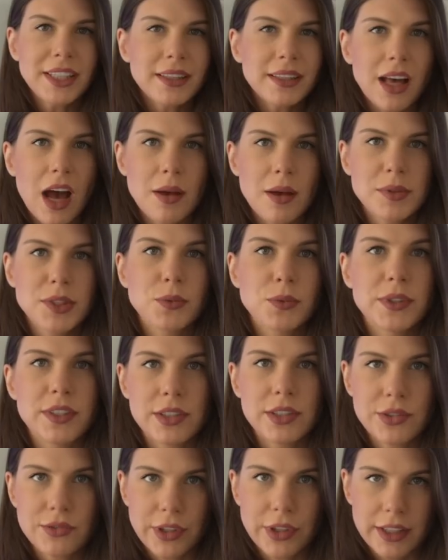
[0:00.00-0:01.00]
it comes
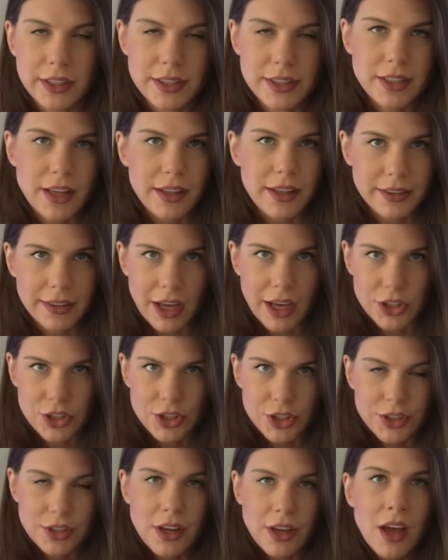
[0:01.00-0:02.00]
with strings
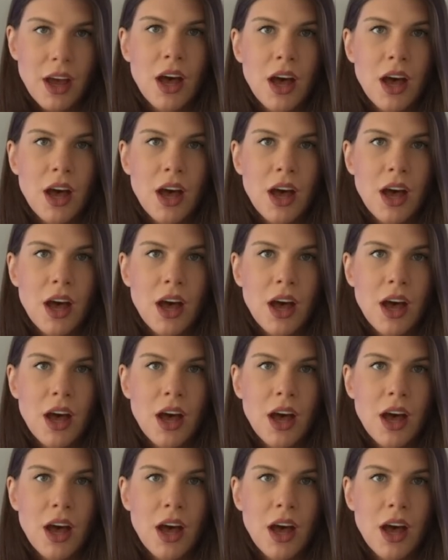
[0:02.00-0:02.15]
attached.